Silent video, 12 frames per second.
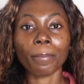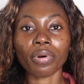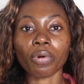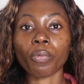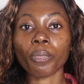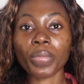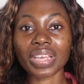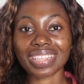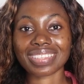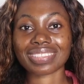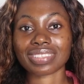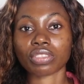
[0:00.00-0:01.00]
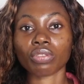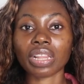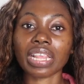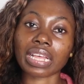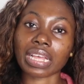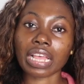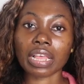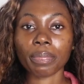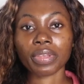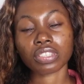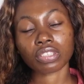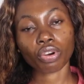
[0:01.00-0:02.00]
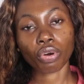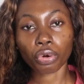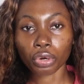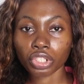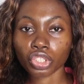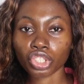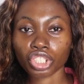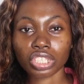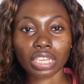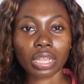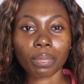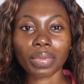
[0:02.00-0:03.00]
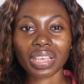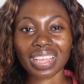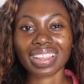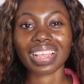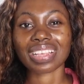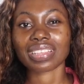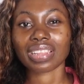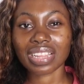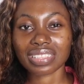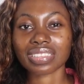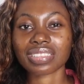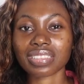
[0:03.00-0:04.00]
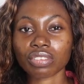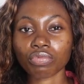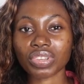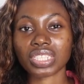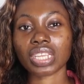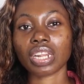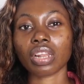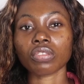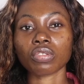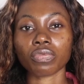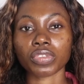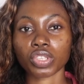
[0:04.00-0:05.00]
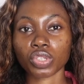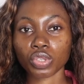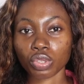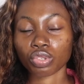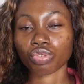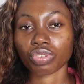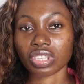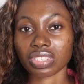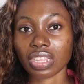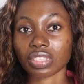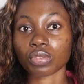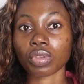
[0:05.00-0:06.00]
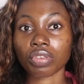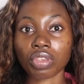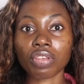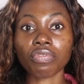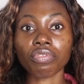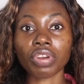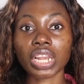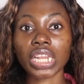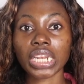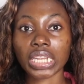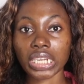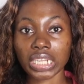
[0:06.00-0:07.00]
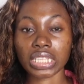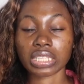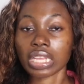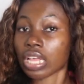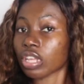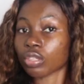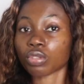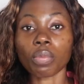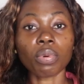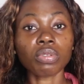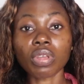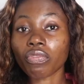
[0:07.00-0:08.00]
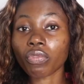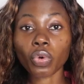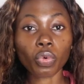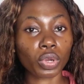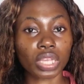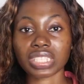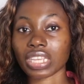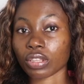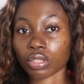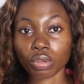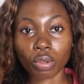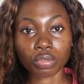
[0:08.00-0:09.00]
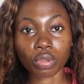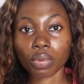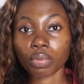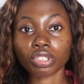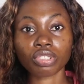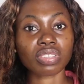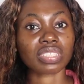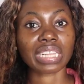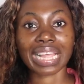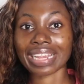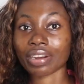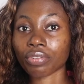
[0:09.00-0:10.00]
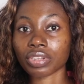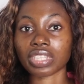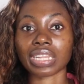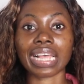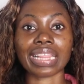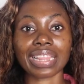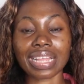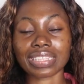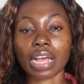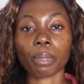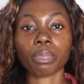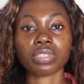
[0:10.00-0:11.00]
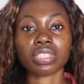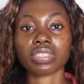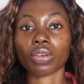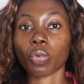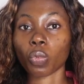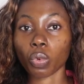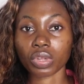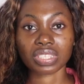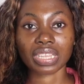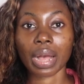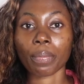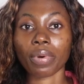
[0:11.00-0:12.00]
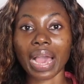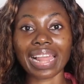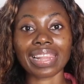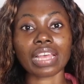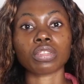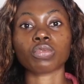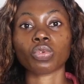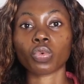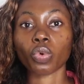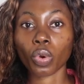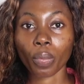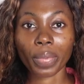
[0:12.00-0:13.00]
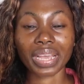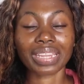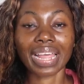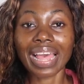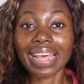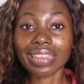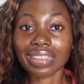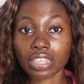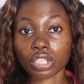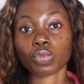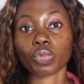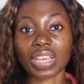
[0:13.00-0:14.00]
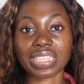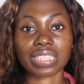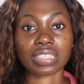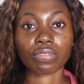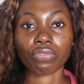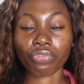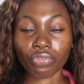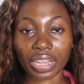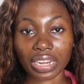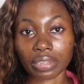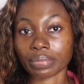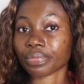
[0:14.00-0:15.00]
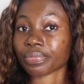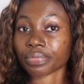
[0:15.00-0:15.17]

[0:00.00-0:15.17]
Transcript: But make it still like a bit crunchy. Make it like, let it still retain a lot of its nutrients. That is when you even really need it. Some people don't even cook it at all. Some people just like grate it like that and put it in water. But I like to cook mine. This way it is fine.